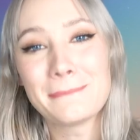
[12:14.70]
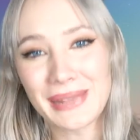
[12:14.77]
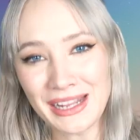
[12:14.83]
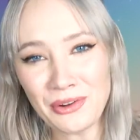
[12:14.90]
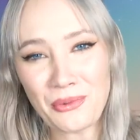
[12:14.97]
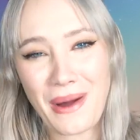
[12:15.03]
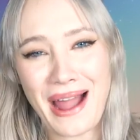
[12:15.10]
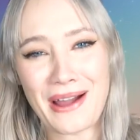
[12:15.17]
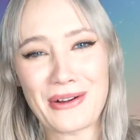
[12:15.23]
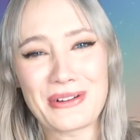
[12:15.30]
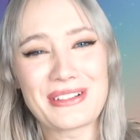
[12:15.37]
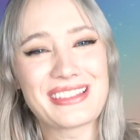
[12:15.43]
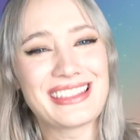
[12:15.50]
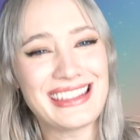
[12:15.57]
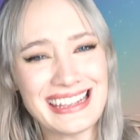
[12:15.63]

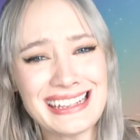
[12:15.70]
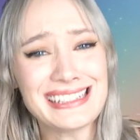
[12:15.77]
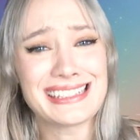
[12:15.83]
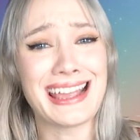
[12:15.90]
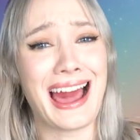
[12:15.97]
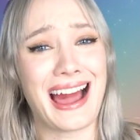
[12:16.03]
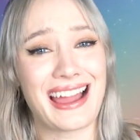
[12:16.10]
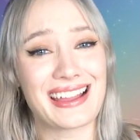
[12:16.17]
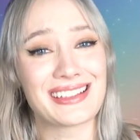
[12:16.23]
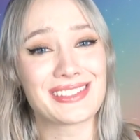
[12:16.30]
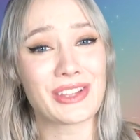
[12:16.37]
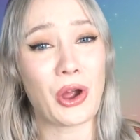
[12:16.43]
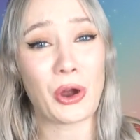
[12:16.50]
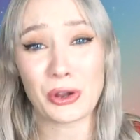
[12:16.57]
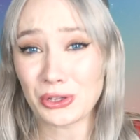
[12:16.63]
Meanwhile, these
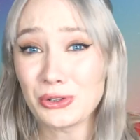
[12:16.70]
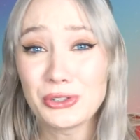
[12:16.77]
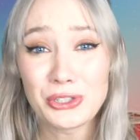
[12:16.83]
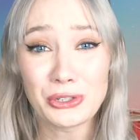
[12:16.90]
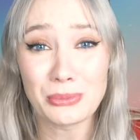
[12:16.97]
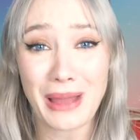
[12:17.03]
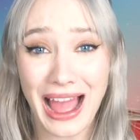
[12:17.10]
guys are YouTube